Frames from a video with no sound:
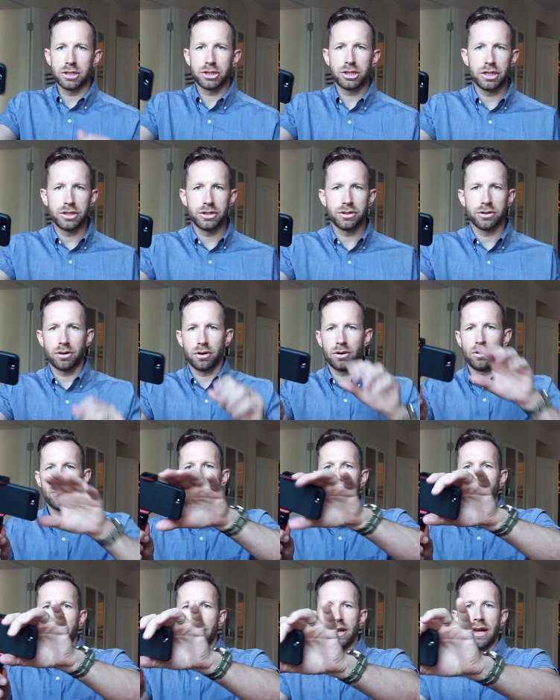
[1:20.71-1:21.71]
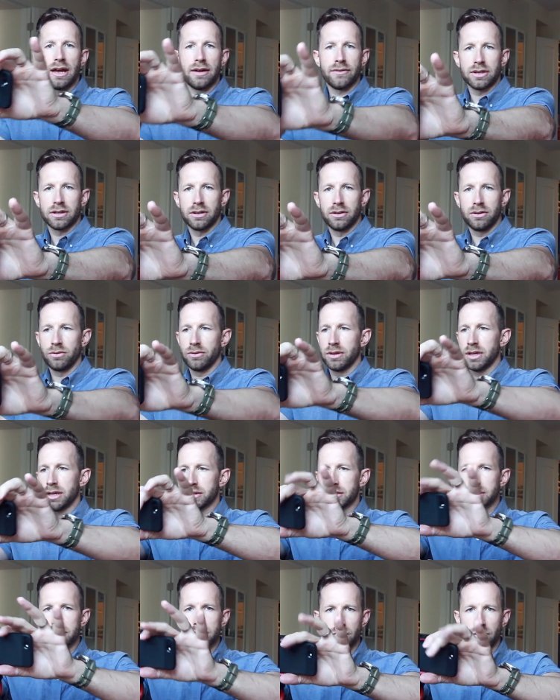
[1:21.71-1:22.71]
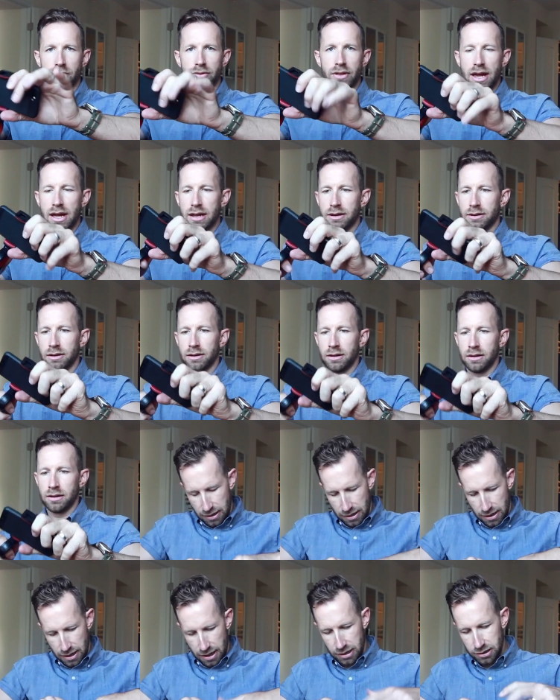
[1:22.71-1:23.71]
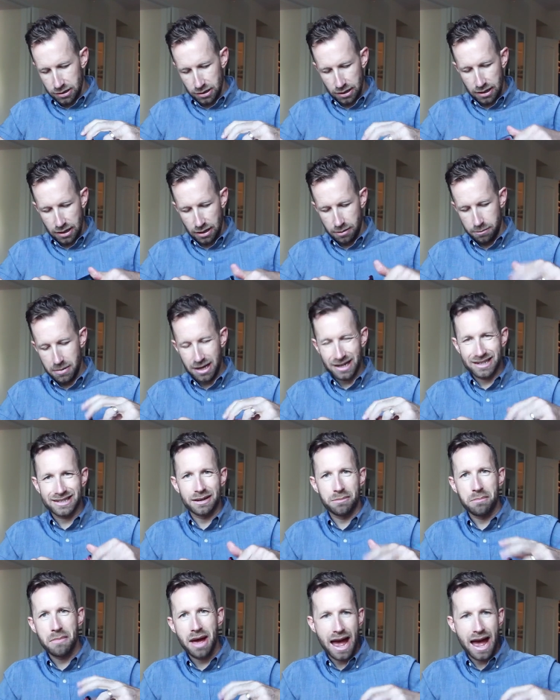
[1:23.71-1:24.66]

Much easier to hold than having to do this or that. Then I actually kind of mix and